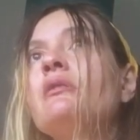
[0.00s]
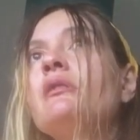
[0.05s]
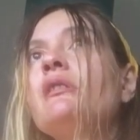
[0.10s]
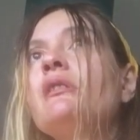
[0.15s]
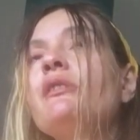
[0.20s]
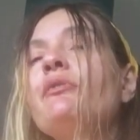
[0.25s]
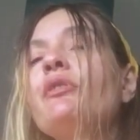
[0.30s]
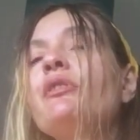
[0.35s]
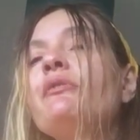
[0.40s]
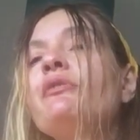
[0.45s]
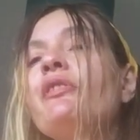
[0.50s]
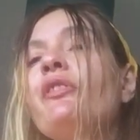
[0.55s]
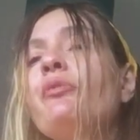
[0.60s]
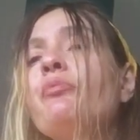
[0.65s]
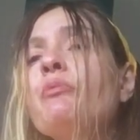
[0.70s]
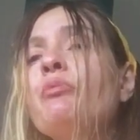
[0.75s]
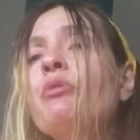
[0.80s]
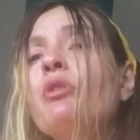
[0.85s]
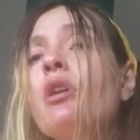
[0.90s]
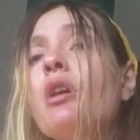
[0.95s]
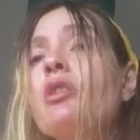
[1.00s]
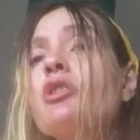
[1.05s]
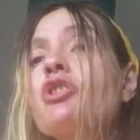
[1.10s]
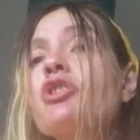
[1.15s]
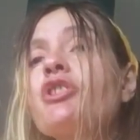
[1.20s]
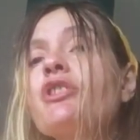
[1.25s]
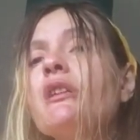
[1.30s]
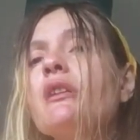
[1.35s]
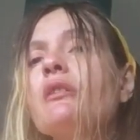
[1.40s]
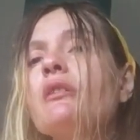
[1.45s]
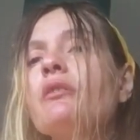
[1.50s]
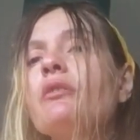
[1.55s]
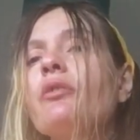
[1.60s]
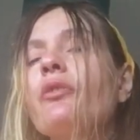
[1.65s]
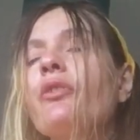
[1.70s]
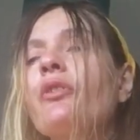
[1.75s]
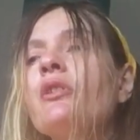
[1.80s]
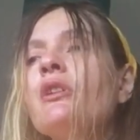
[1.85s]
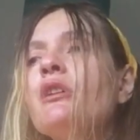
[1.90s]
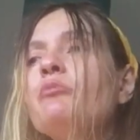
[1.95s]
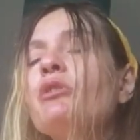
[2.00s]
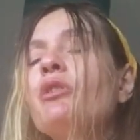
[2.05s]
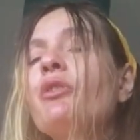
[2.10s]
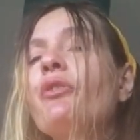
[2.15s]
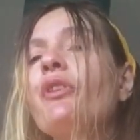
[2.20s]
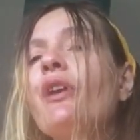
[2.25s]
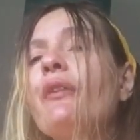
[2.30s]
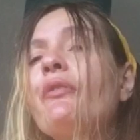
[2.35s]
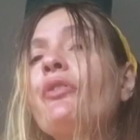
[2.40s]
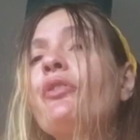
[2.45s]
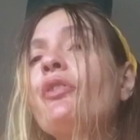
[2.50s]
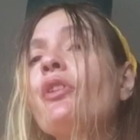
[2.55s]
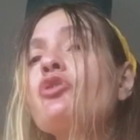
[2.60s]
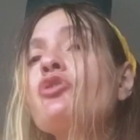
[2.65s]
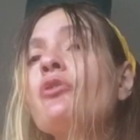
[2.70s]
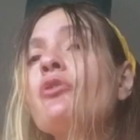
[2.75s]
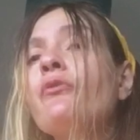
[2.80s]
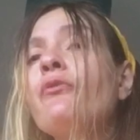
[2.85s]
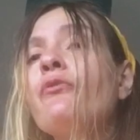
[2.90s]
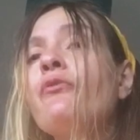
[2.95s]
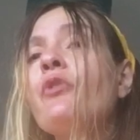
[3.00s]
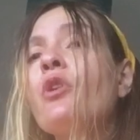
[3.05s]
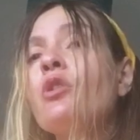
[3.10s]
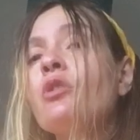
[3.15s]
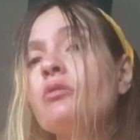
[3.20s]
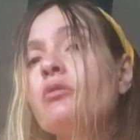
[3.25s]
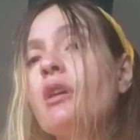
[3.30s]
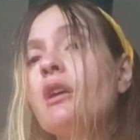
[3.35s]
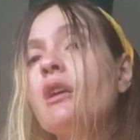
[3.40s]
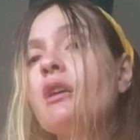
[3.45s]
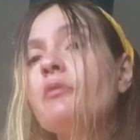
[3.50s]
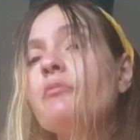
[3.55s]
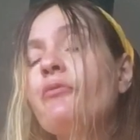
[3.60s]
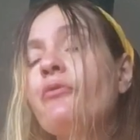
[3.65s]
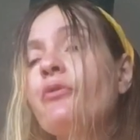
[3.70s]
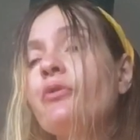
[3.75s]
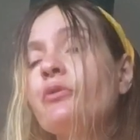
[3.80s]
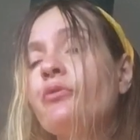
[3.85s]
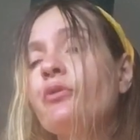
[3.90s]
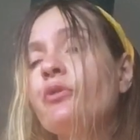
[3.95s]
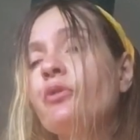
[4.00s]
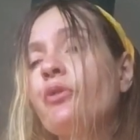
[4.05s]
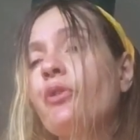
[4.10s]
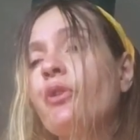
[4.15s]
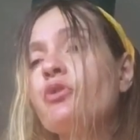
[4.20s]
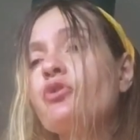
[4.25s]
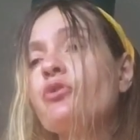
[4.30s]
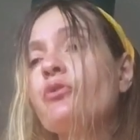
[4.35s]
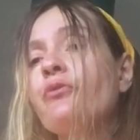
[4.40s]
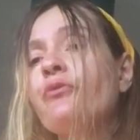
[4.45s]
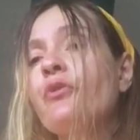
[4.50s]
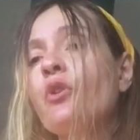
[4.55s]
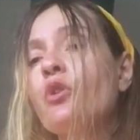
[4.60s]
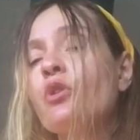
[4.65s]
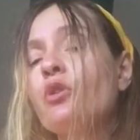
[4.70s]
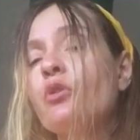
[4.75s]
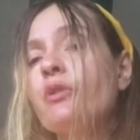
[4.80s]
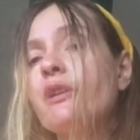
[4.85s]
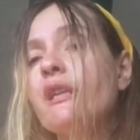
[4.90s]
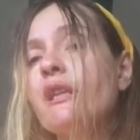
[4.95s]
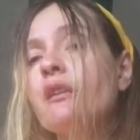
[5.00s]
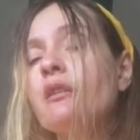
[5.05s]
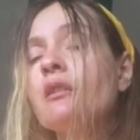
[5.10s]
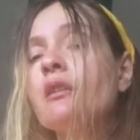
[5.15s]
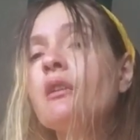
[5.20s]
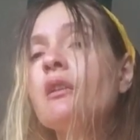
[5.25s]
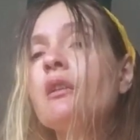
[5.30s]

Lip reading: even if these people are shields, because they have such a such a following,